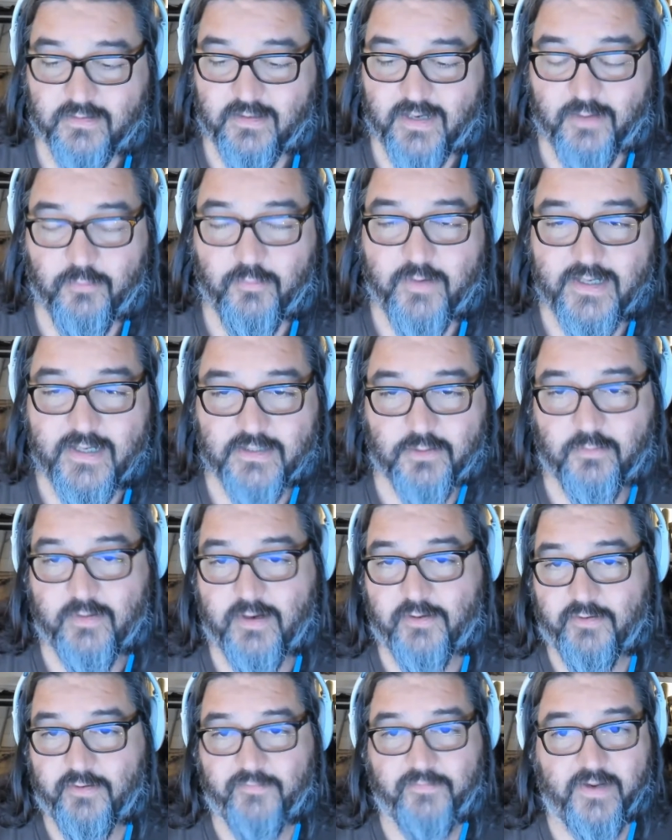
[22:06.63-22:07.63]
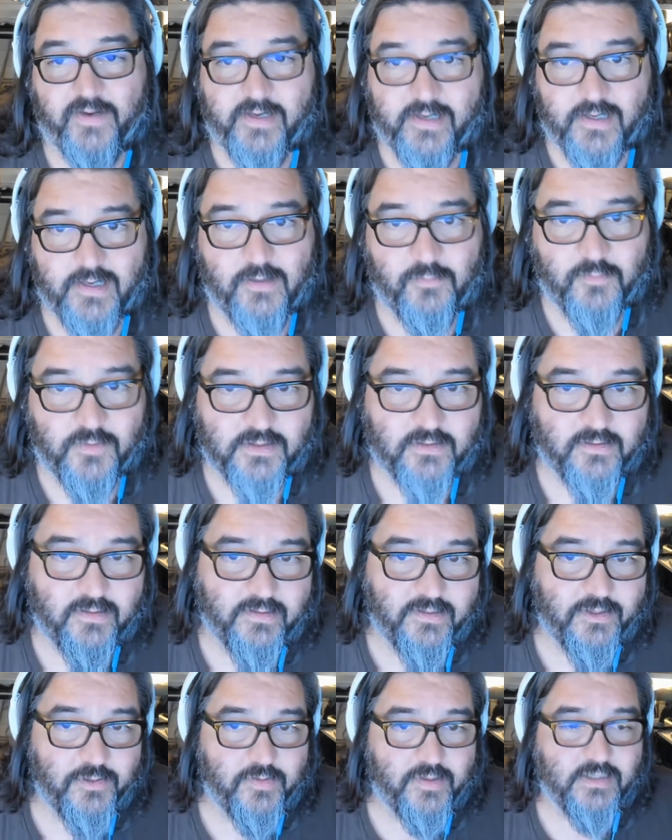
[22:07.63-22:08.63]
had raised a round of funding and was
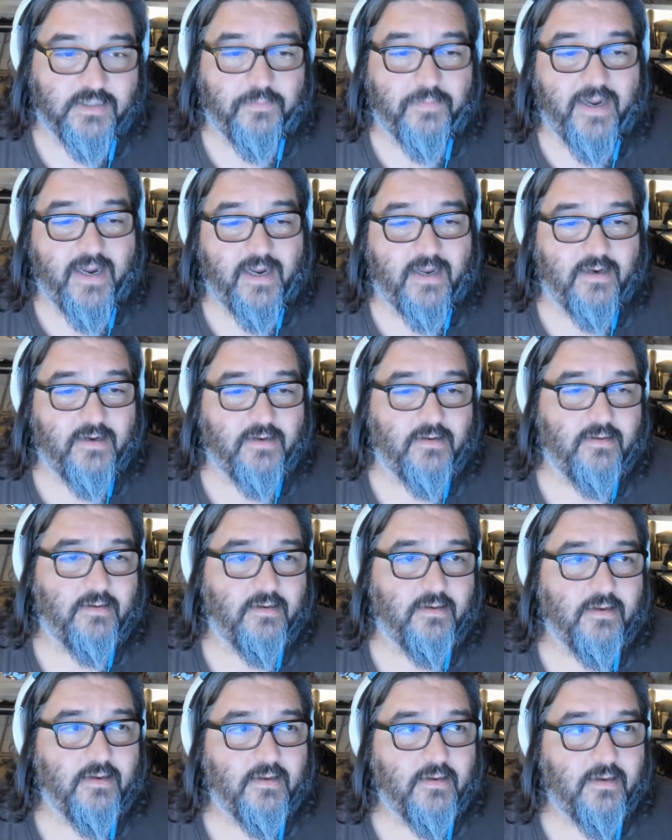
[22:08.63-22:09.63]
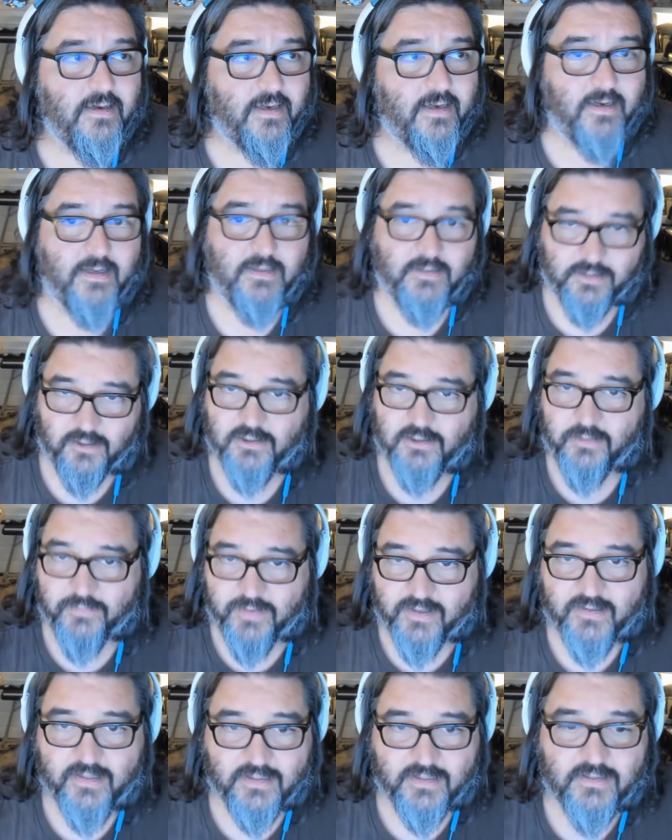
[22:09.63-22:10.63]
looking to expand. And I talked
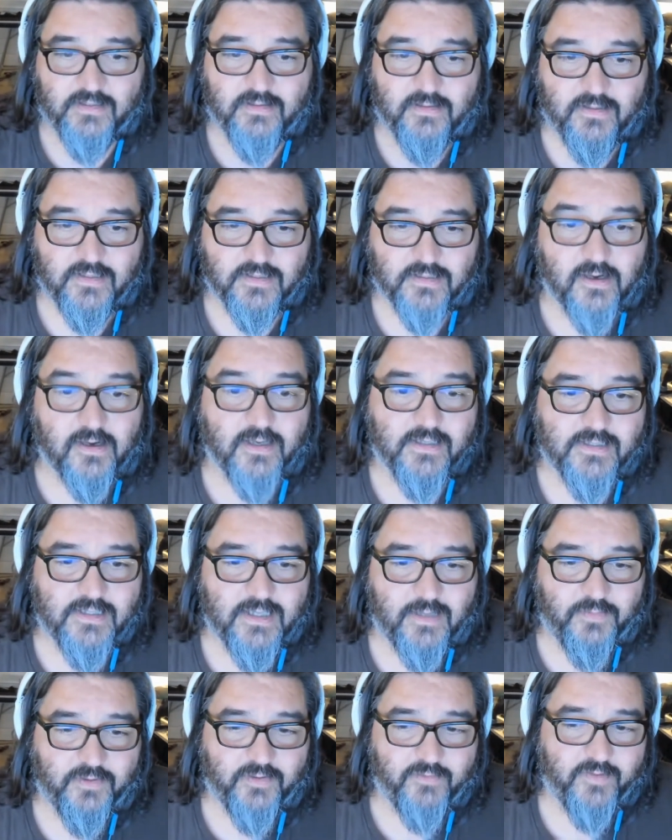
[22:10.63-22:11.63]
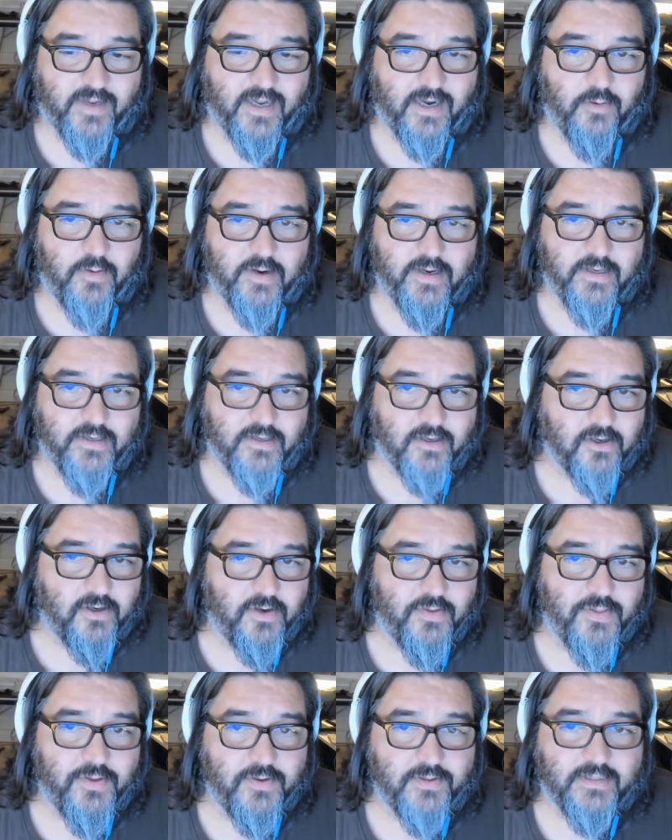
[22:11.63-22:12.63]
about this concept of hiring young,
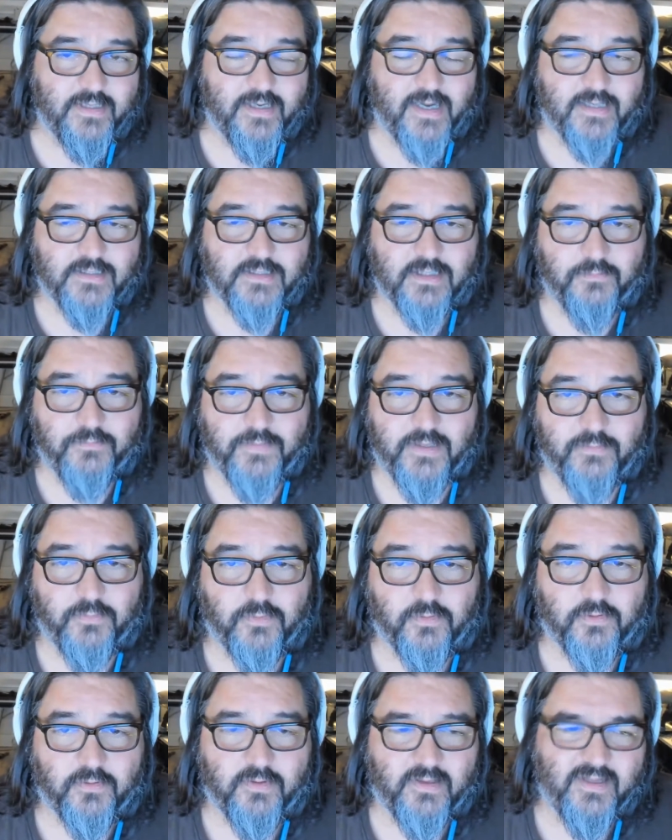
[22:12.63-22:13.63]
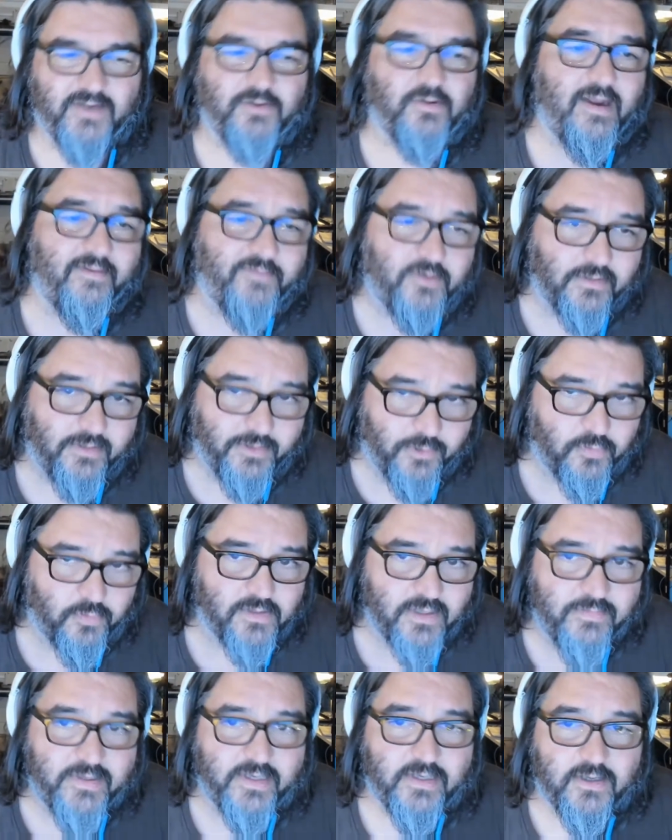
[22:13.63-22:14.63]
enthusiastic people. And they don't have to
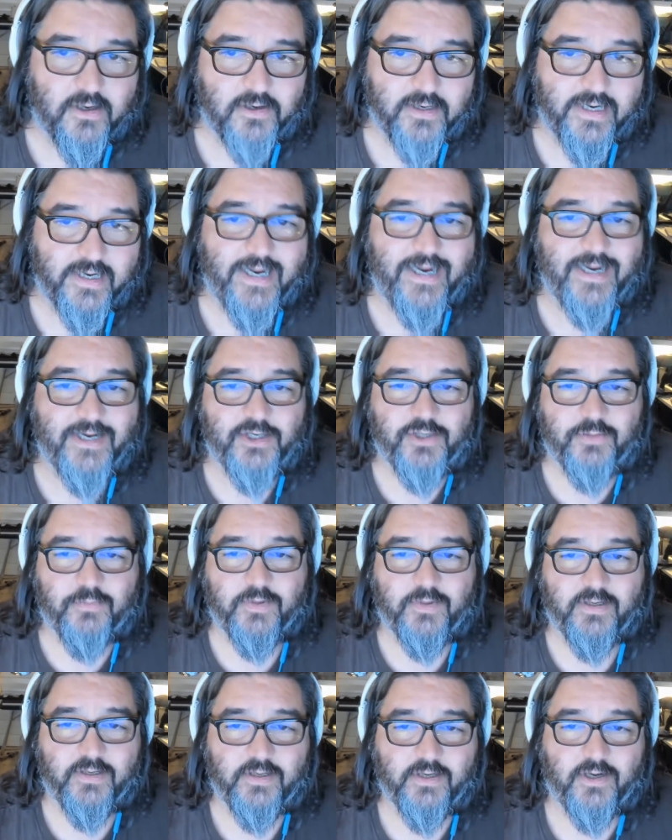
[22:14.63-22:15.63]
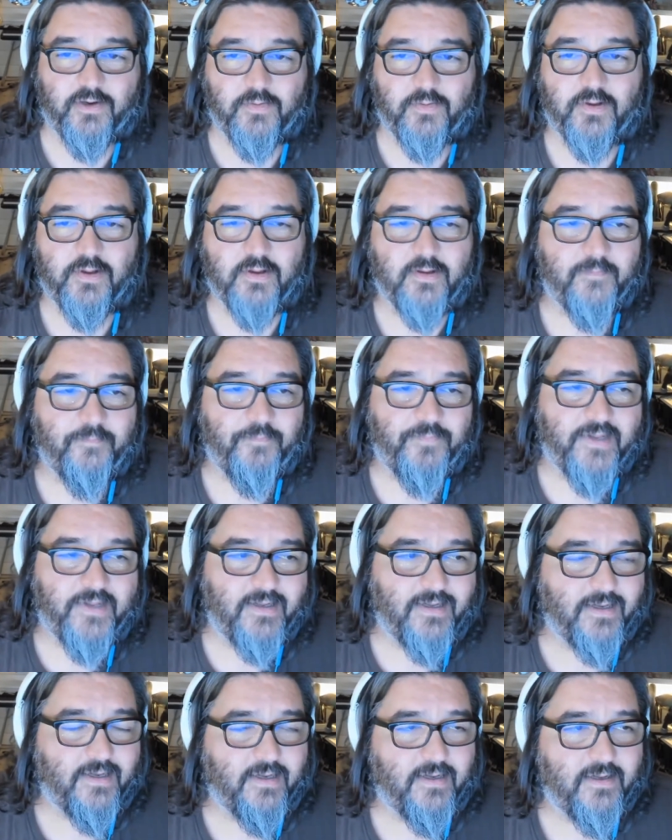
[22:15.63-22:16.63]
literally be young in age, but, you
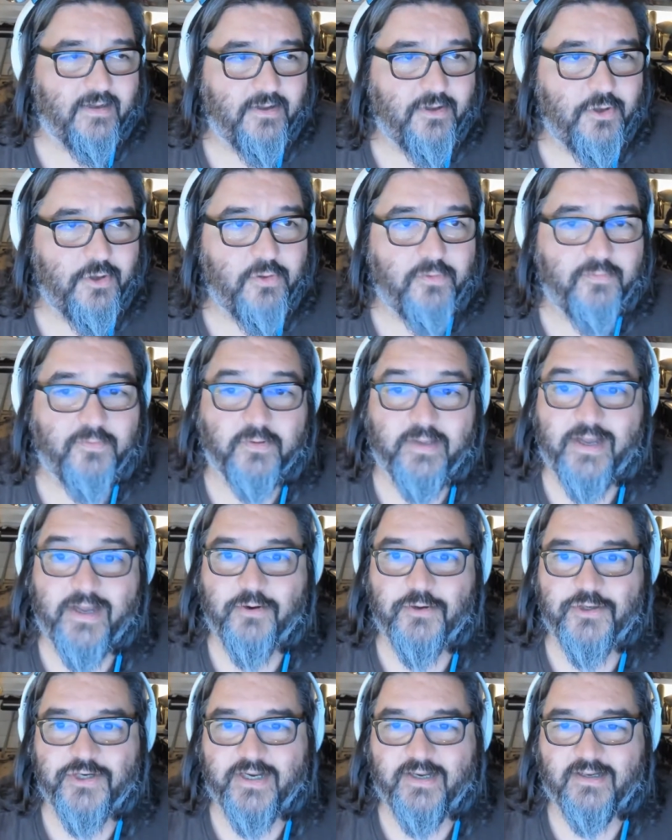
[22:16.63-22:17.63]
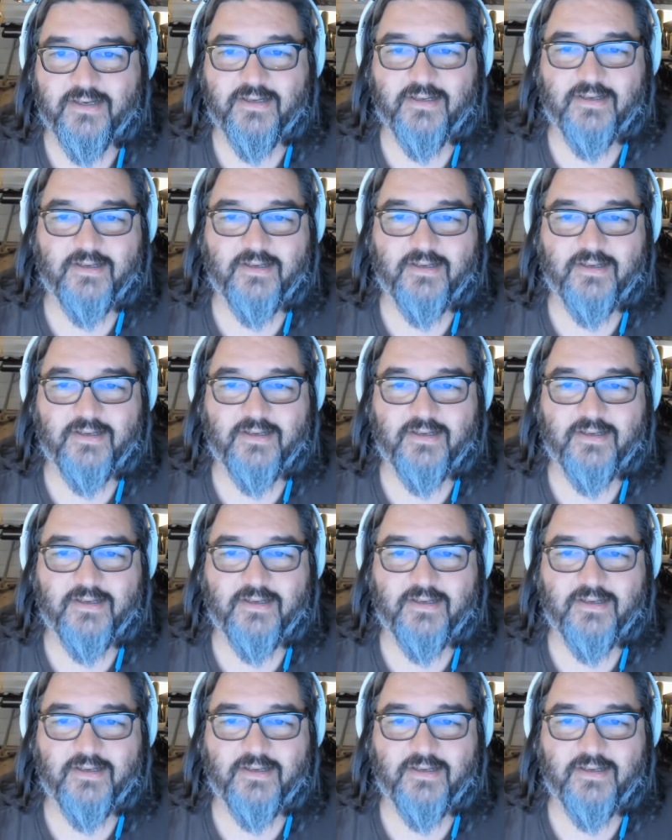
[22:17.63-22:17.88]
know, youthful energy.